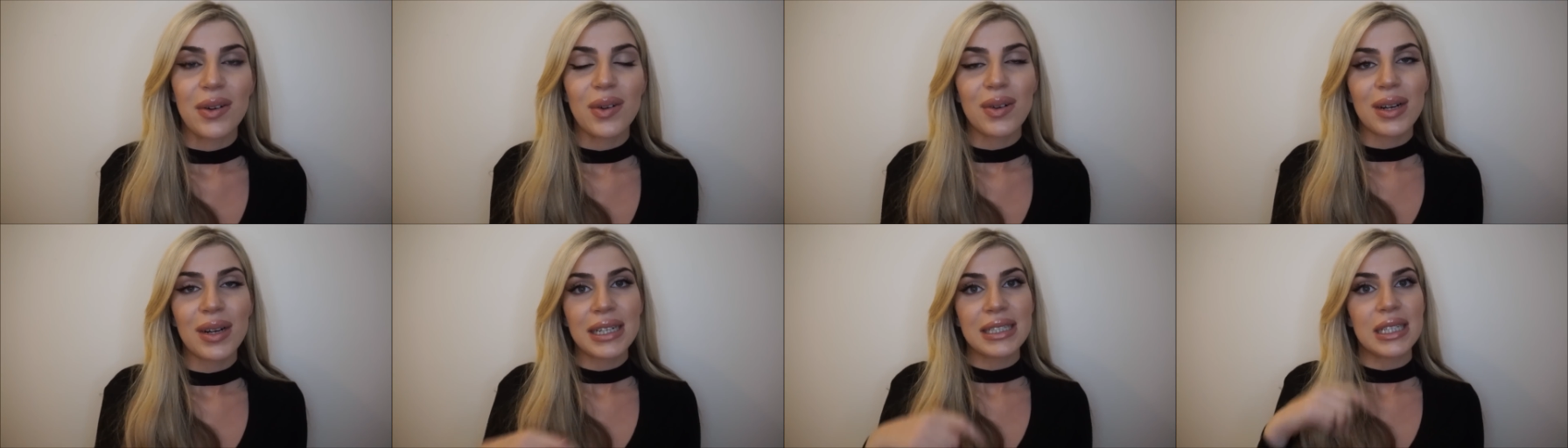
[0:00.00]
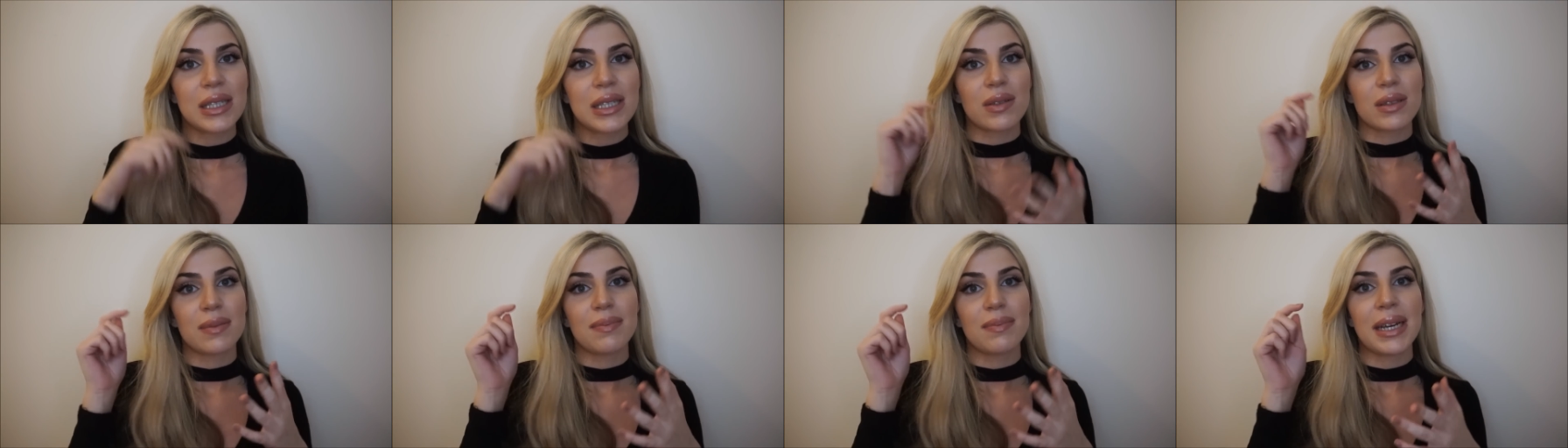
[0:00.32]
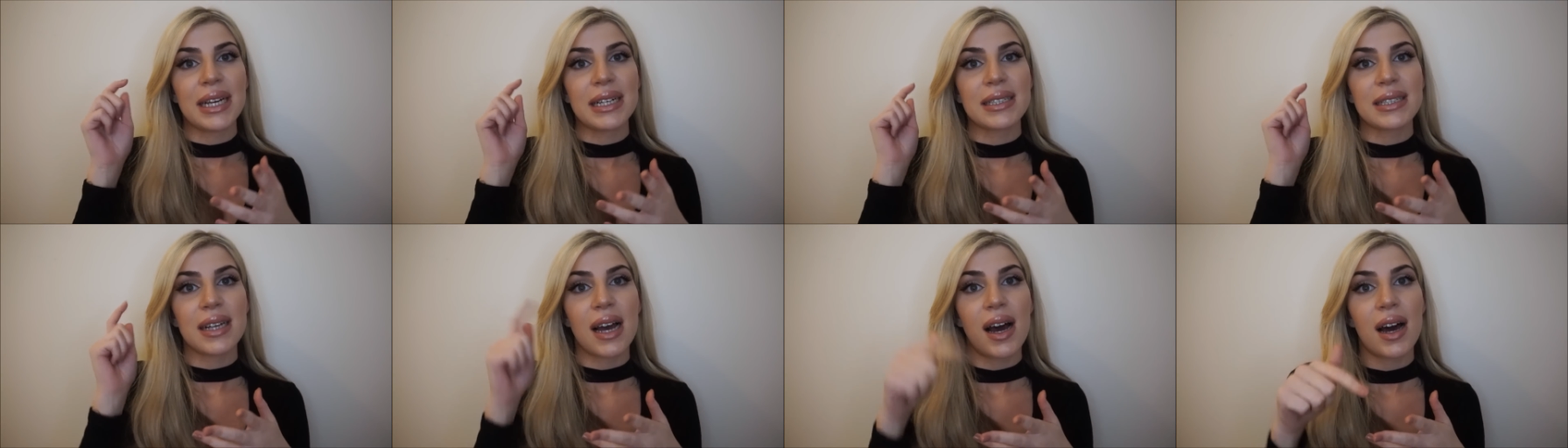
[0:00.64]
All I did was
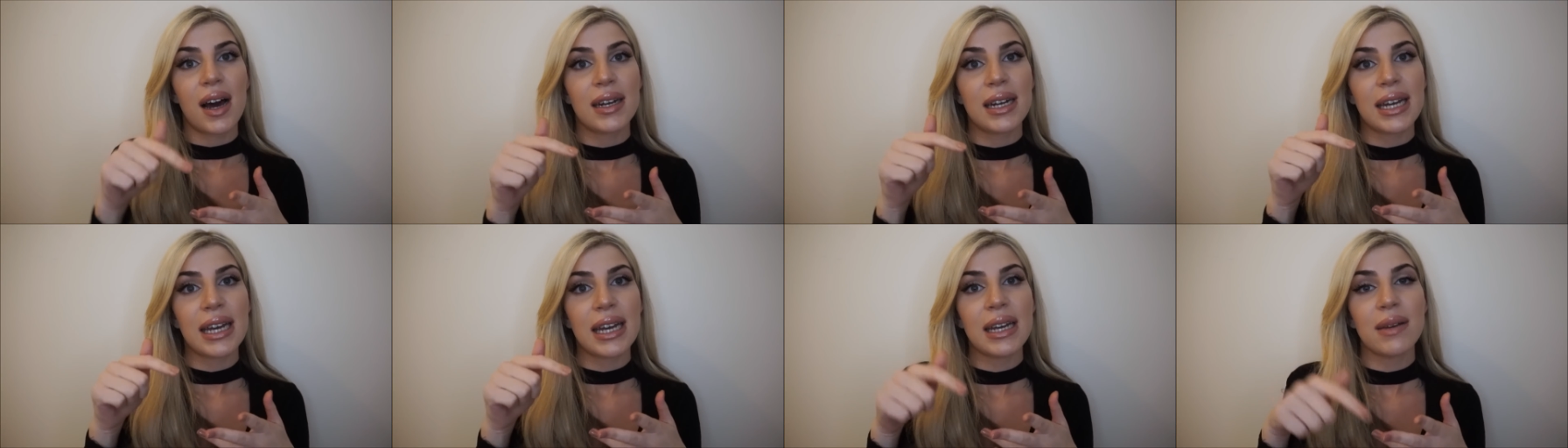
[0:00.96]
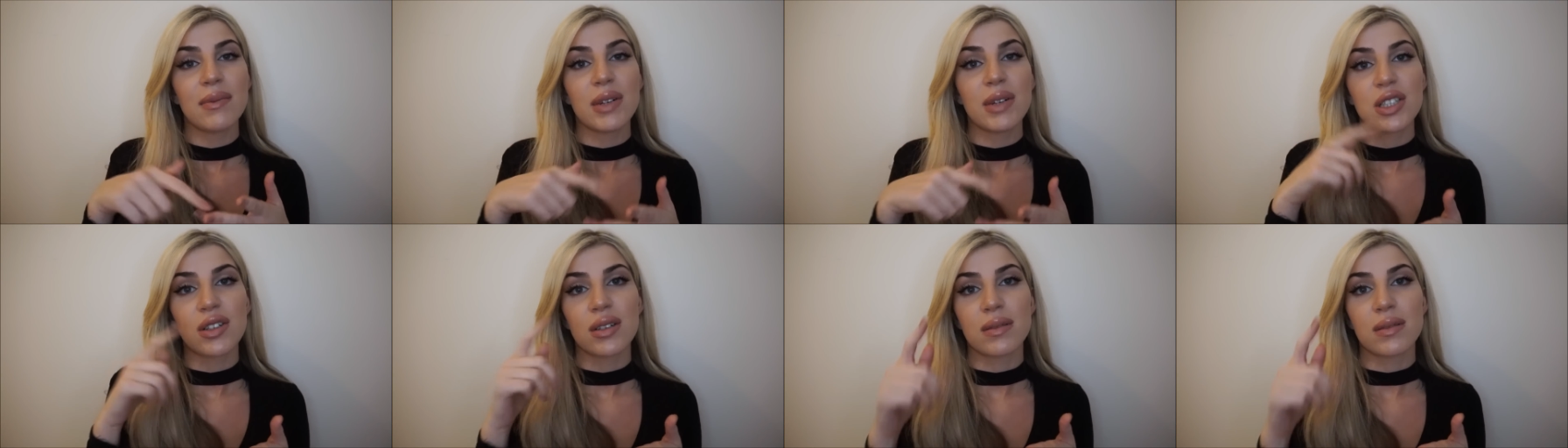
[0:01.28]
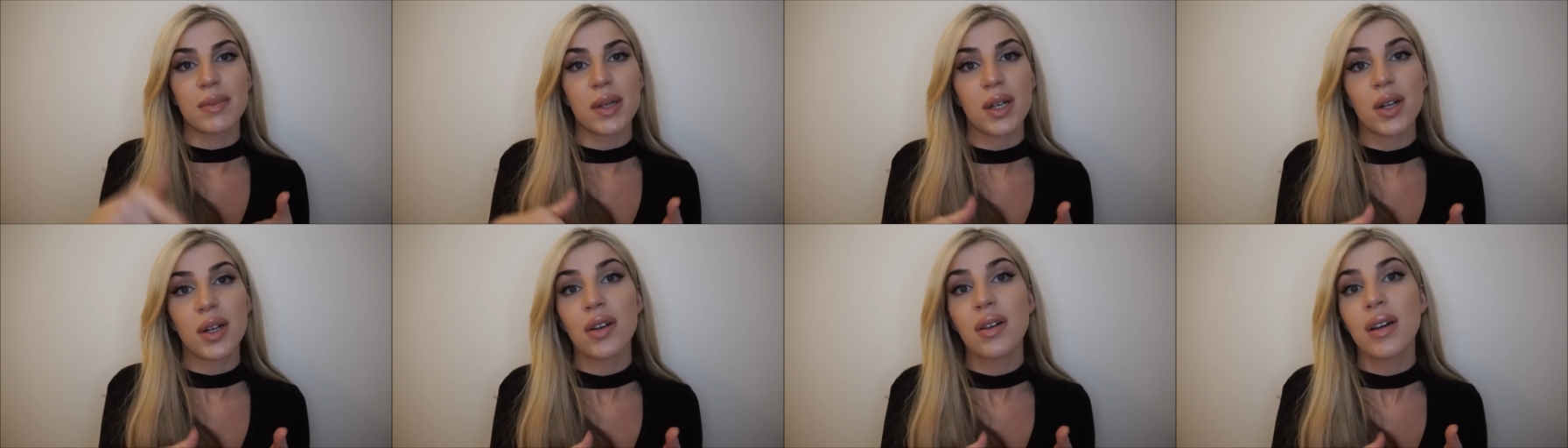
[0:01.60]
mix honey, which was
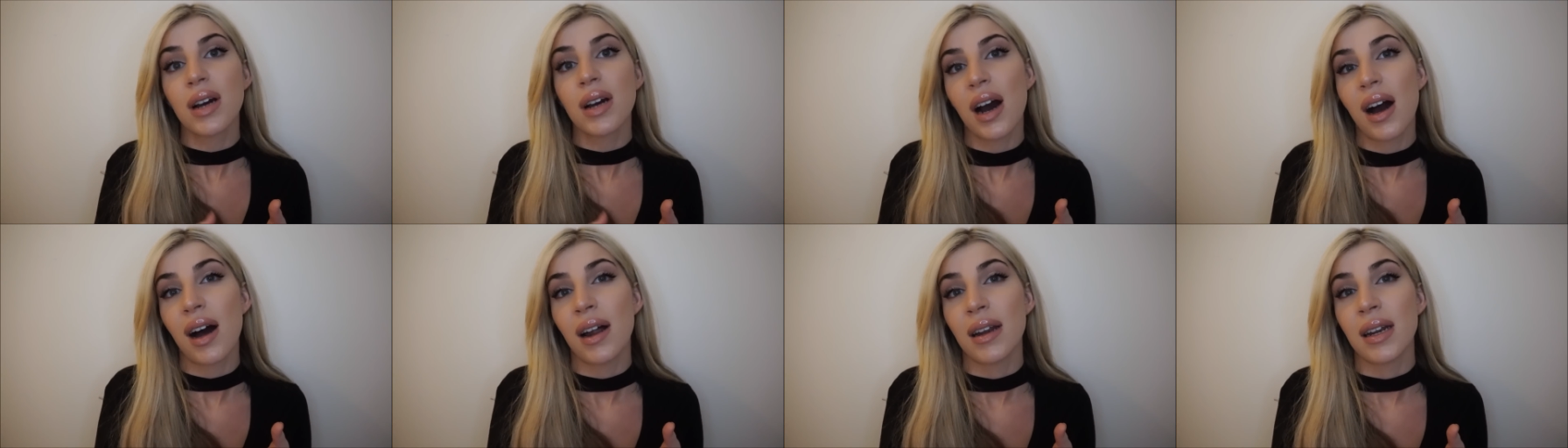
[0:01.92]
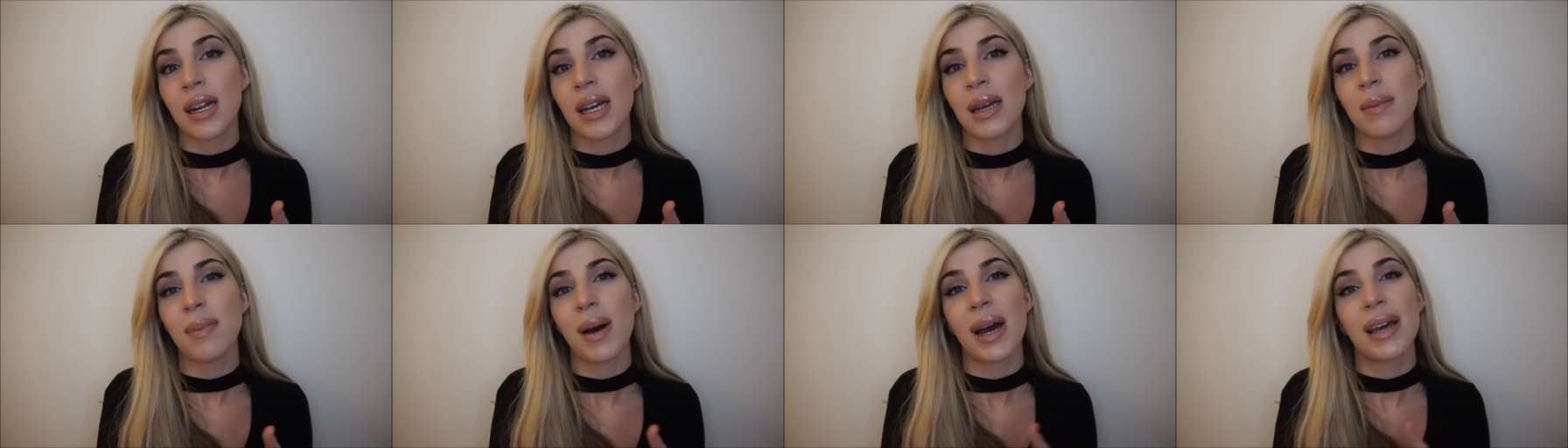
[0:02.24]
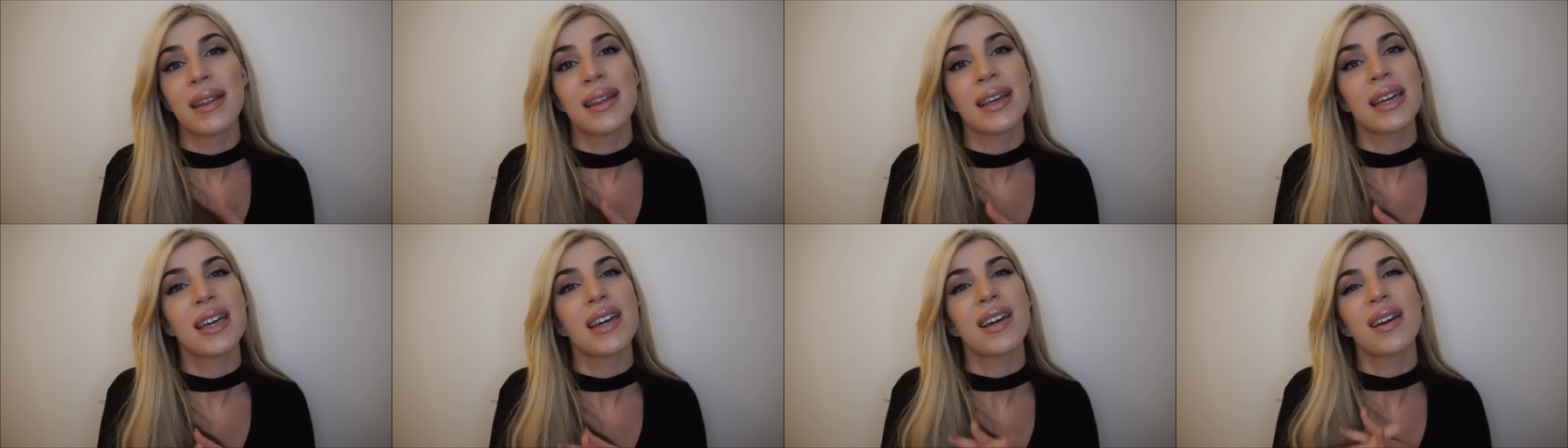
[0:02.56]
Manuka honey, but I
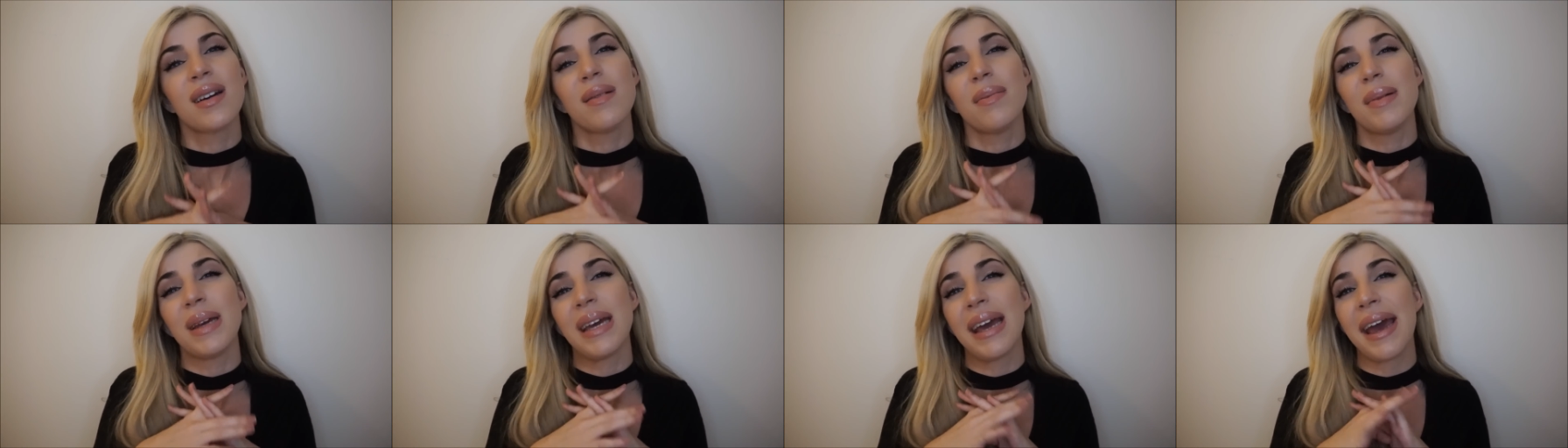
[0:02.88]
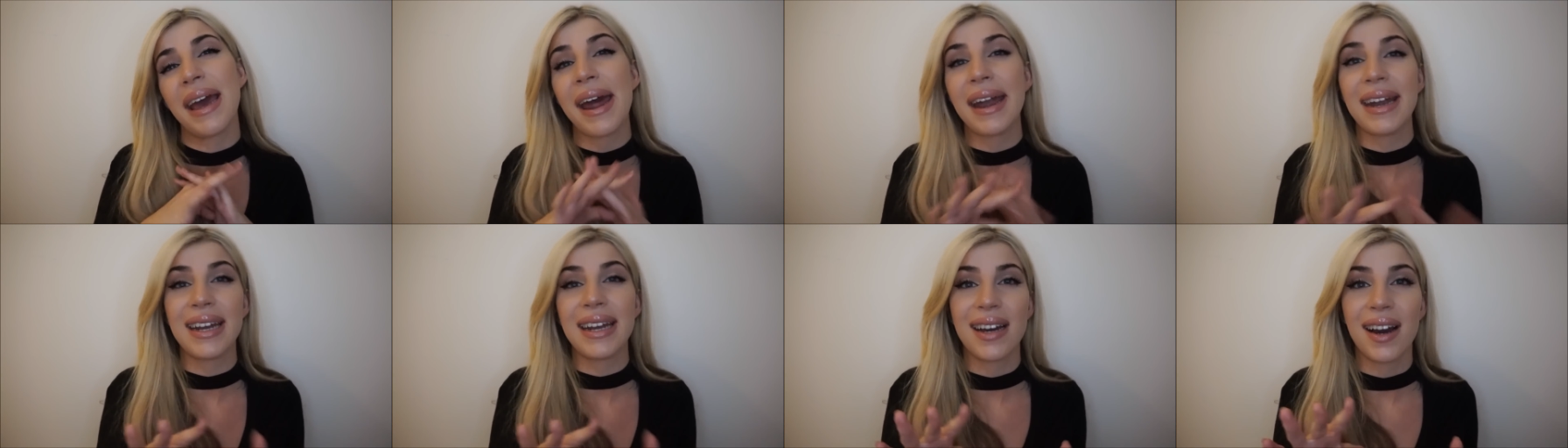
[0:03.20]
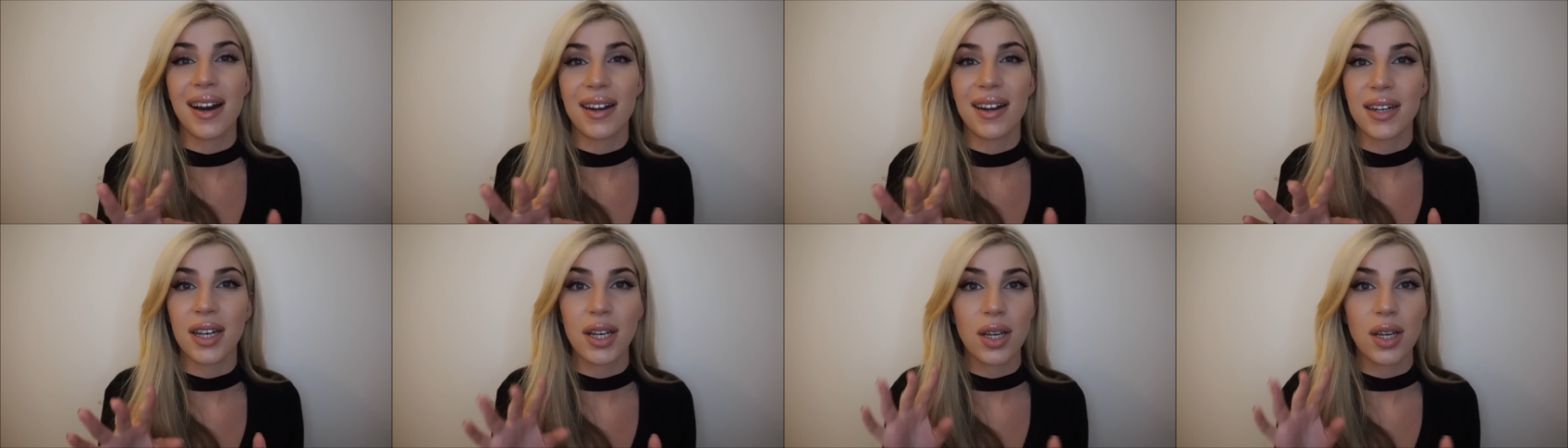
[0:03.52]
think it could be any
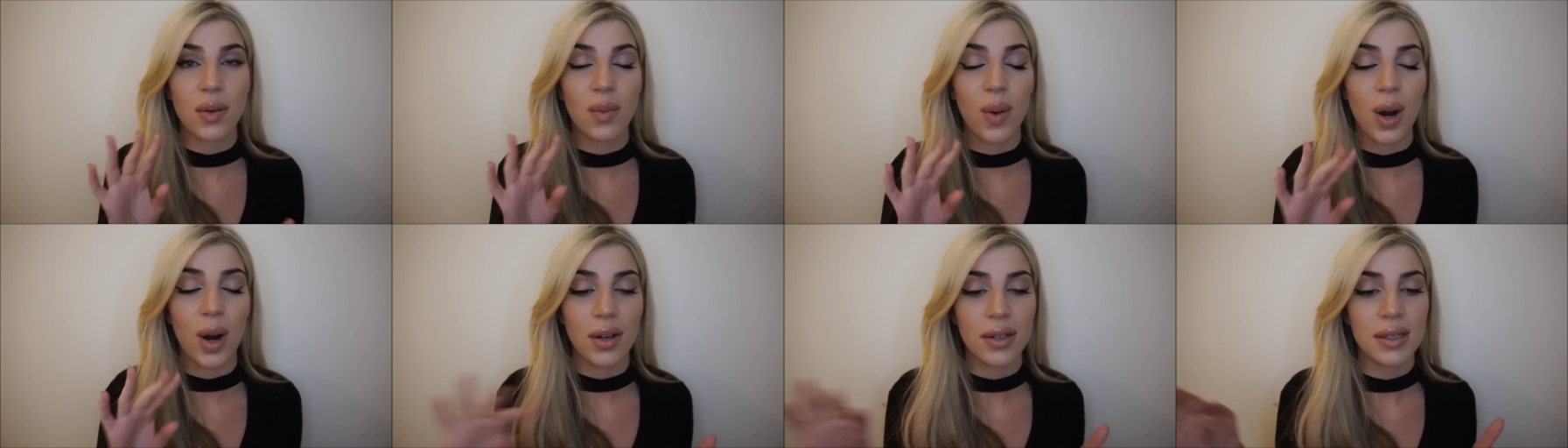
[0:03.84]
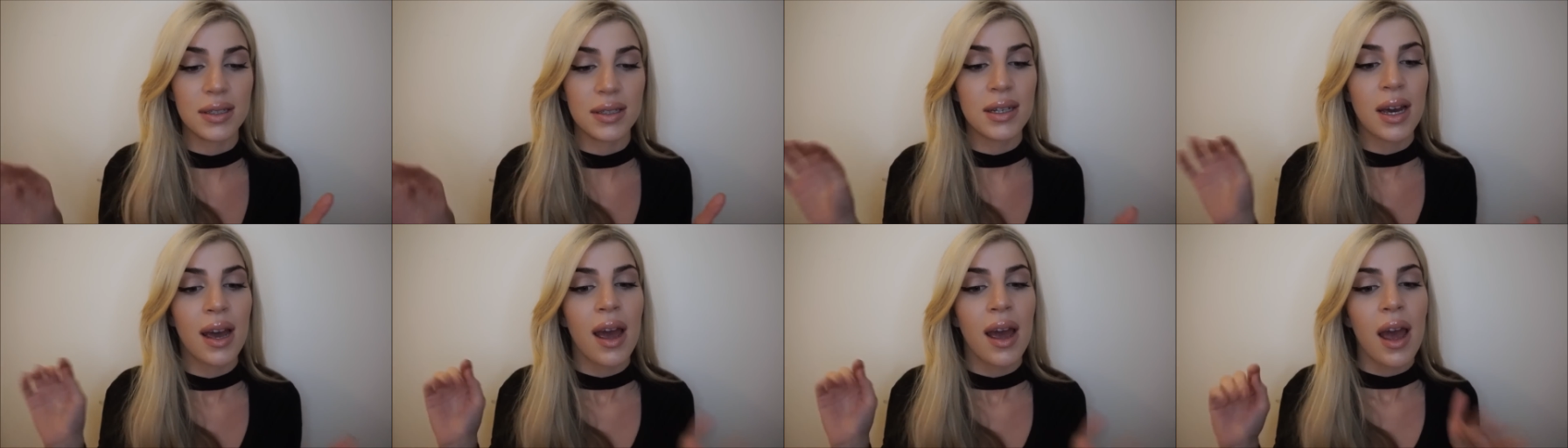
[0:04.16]
honey you want,